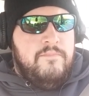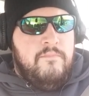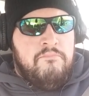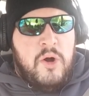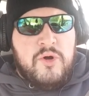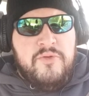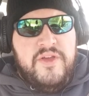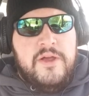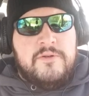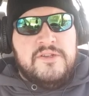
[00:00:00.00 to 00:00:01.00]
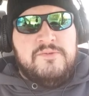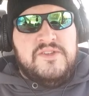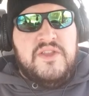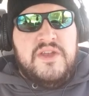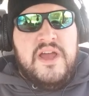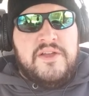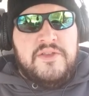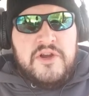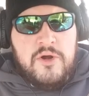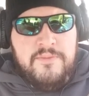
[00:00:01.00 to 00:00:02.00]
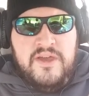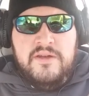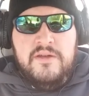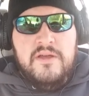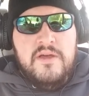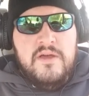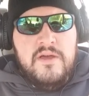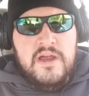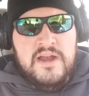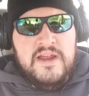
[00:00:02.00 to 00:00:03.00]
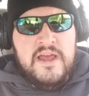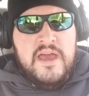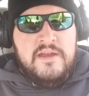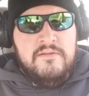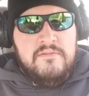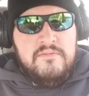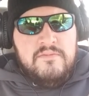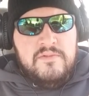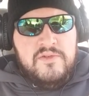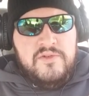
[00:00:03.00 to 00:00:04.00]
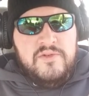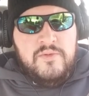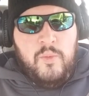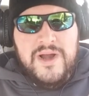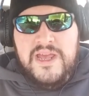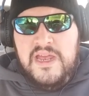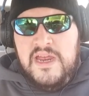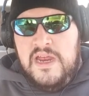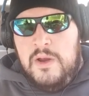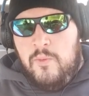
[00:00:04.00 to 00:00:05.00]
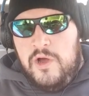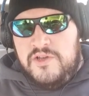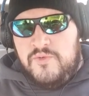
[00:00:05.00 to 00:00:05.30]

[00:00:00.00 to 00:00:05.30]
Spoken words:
Mardu Vehicles was the deck of the tournament, and it had 21,